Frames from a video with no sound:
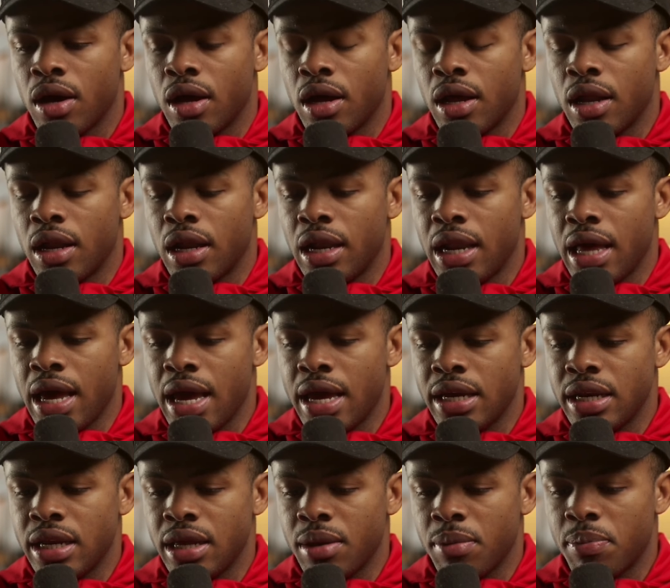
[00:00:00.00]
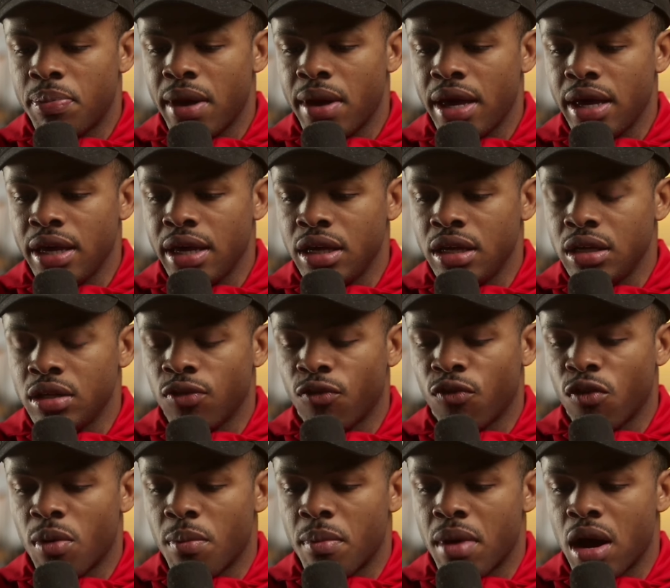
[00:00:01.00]
landing page
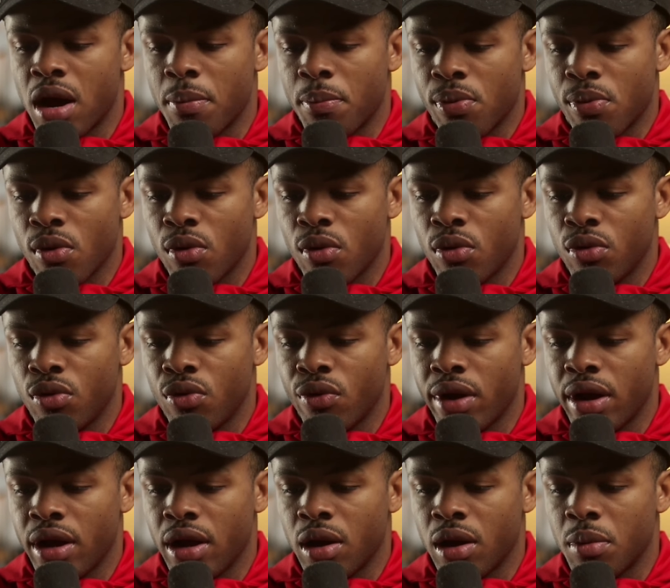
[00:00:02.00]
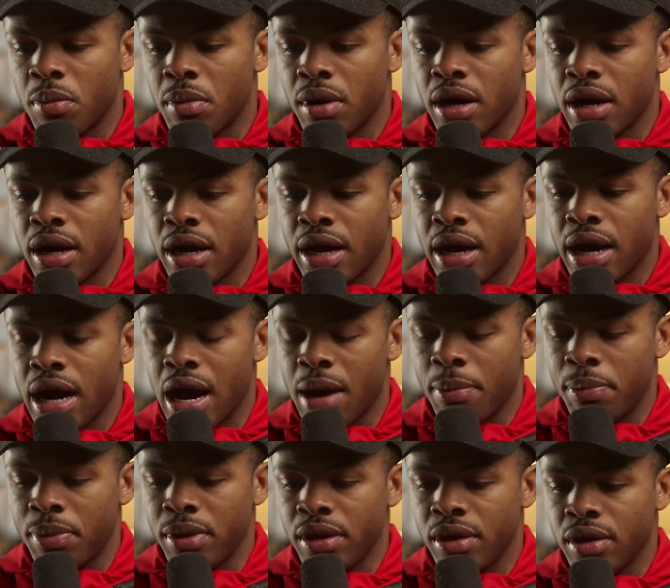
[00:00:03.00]
for my program
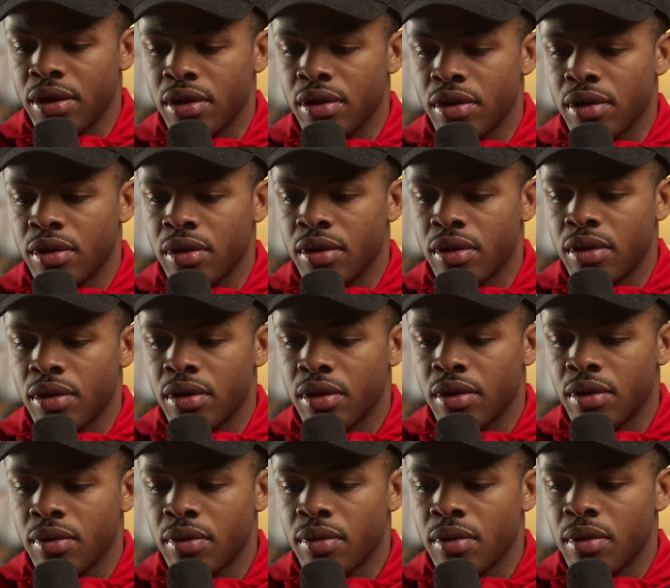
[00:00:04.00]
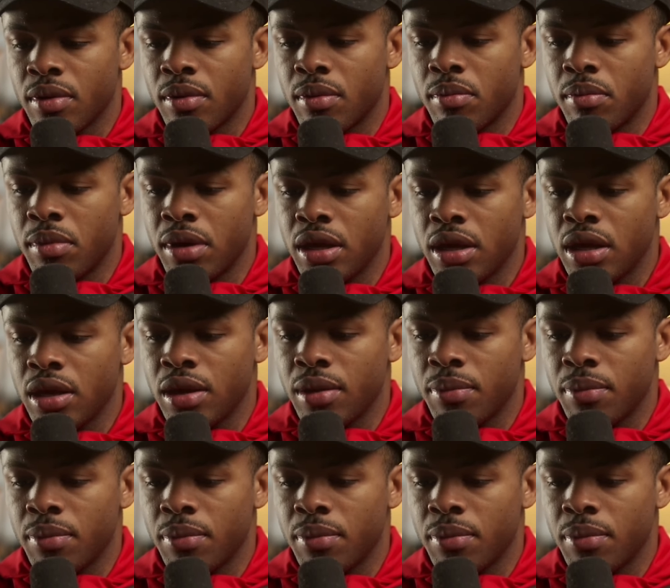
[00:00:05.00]
copy. Make it